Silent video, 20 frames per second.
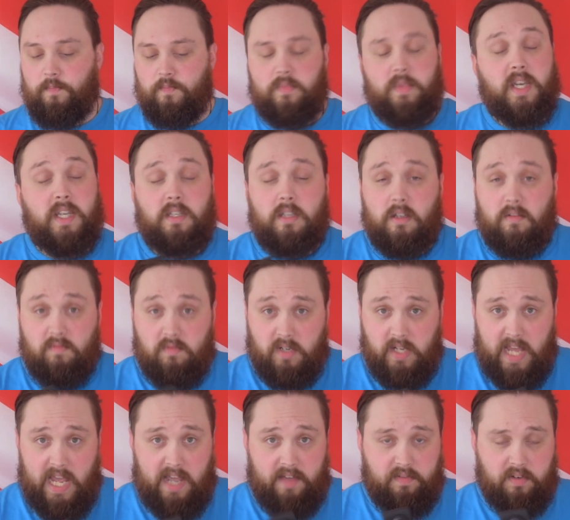They don't
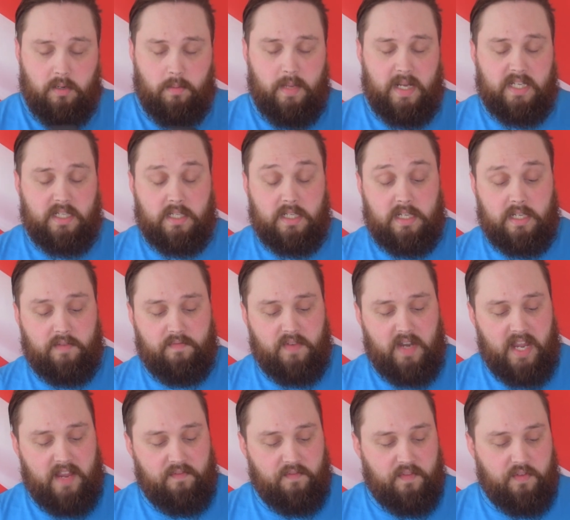really have an imaginative
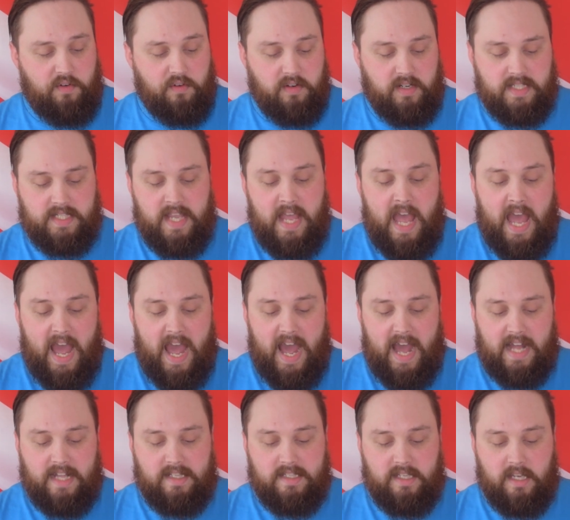name for it,
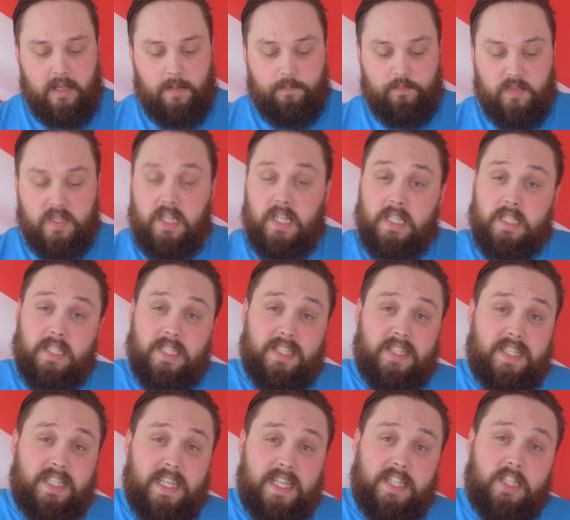and this just
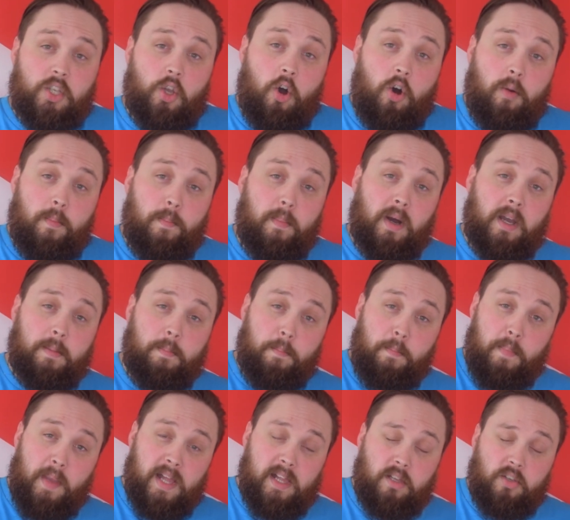sits on my
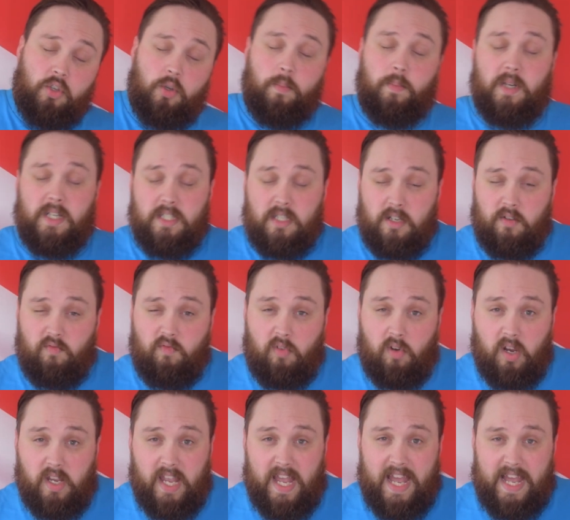belt on my sort of
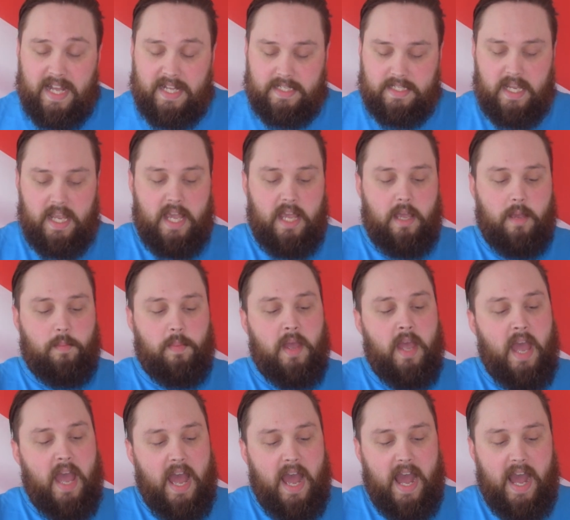right hand hip,
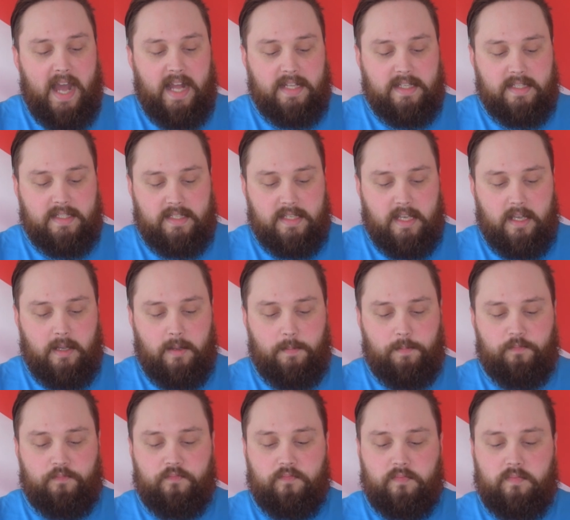
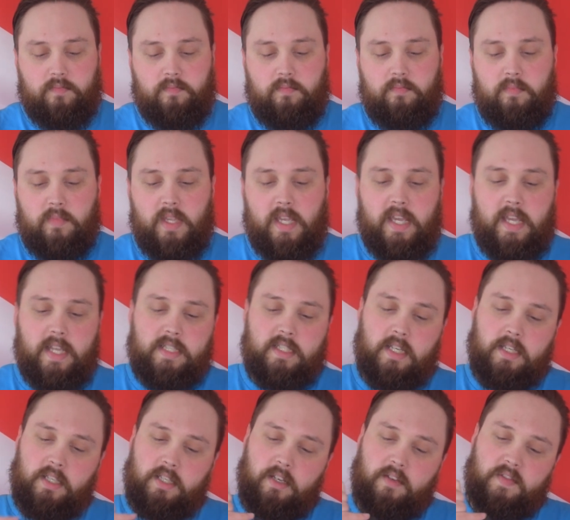and it
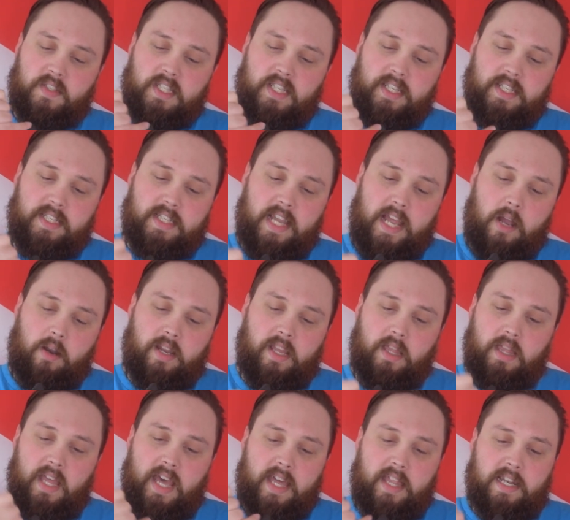just sort of sits down
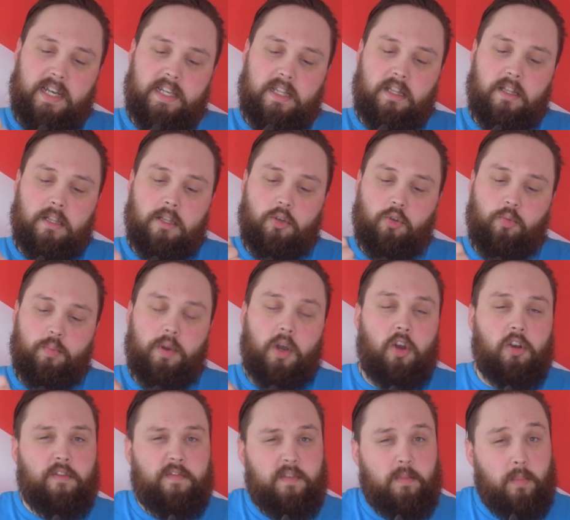in that little loop
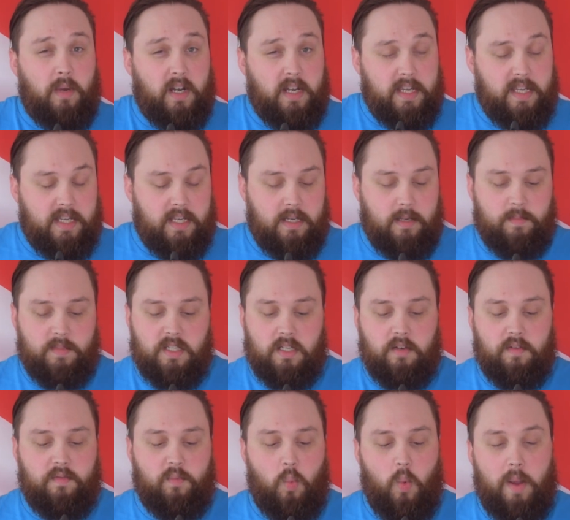over my sort
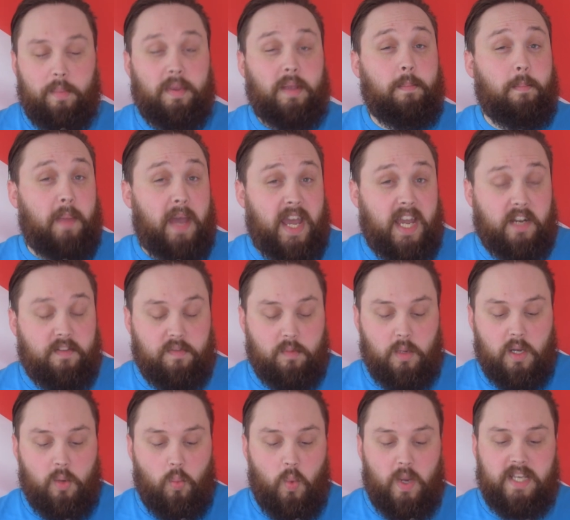of webbing band for
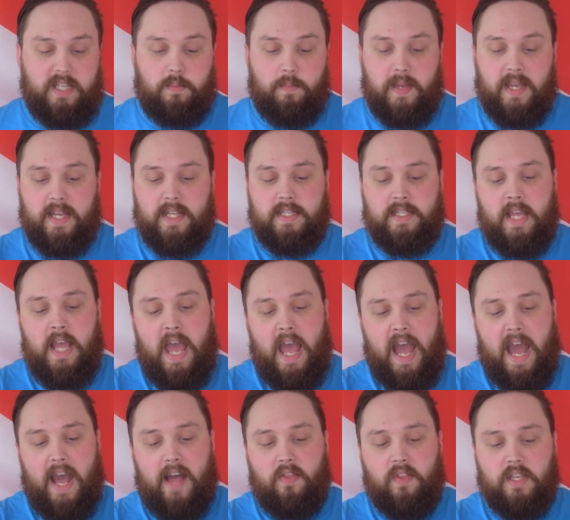my waistband,
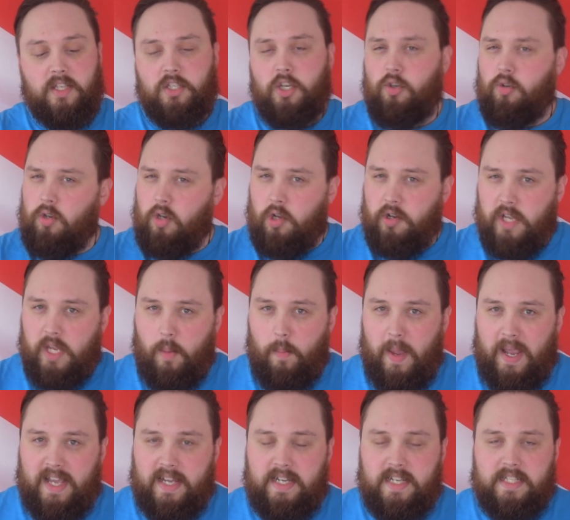and there's no locking
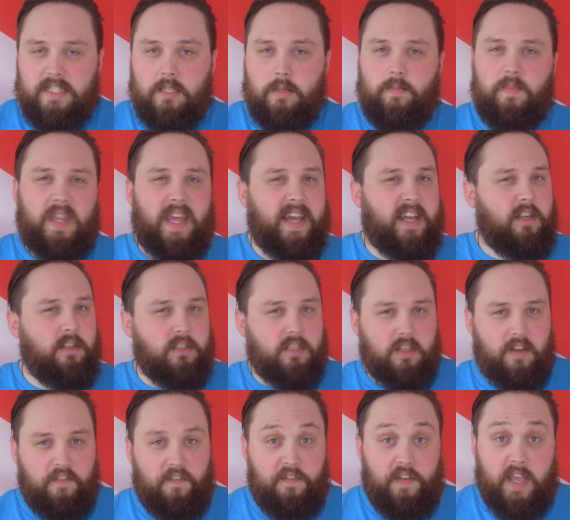mechanism that can
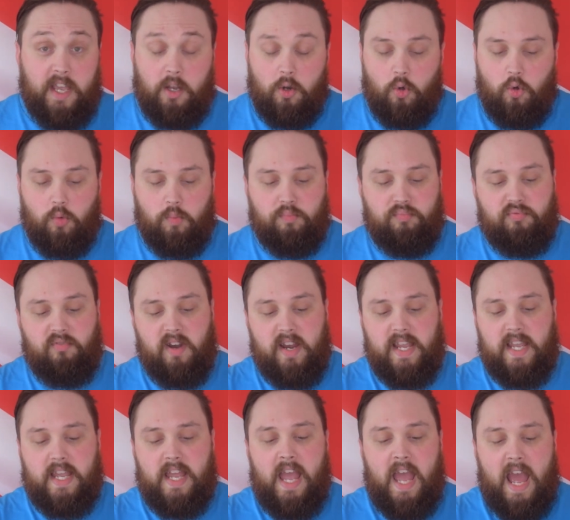sort of fail or
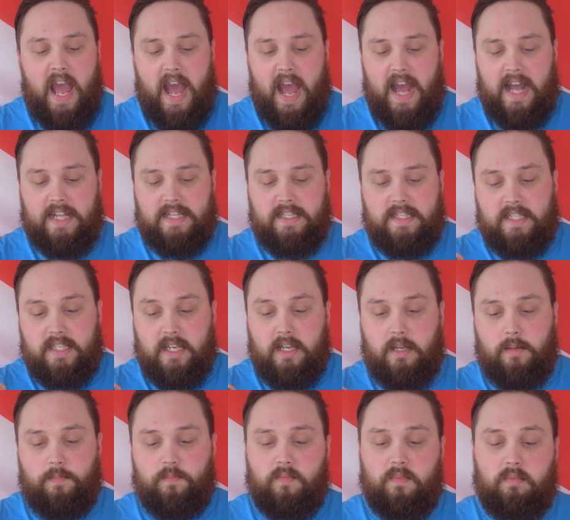break,
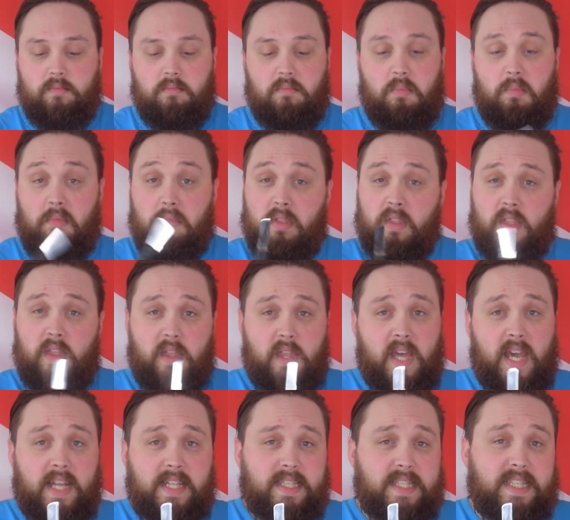and
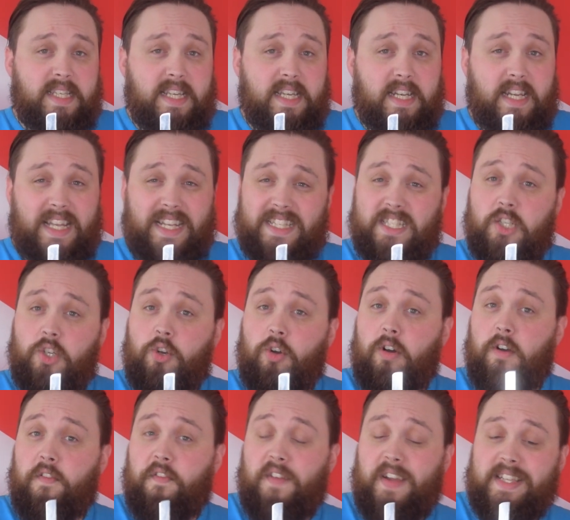that's it. It's
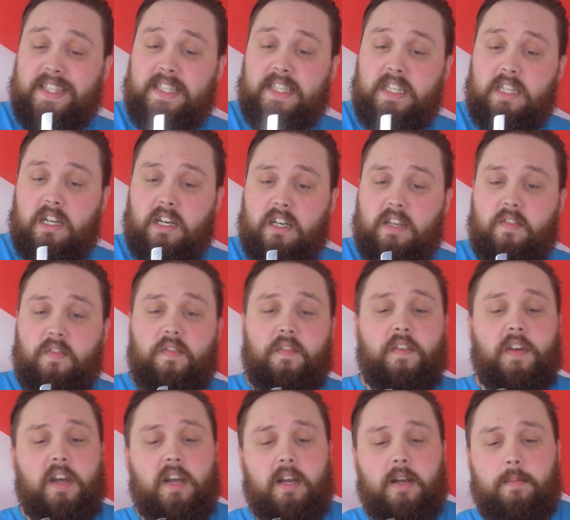not a fancy knife,
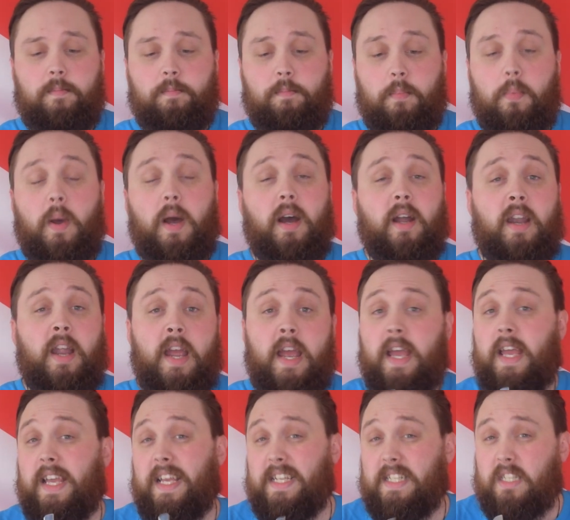but
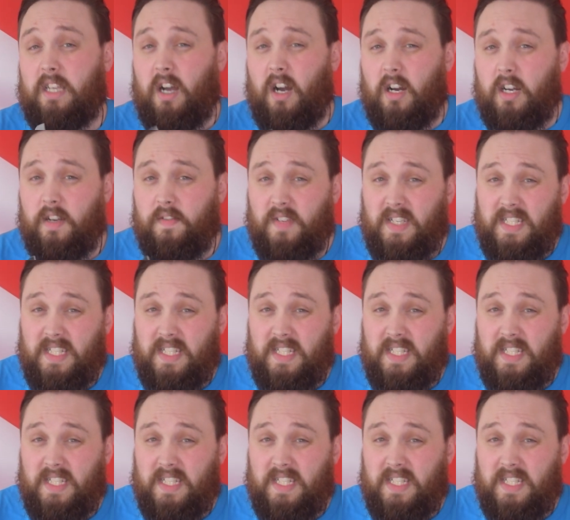it's kind of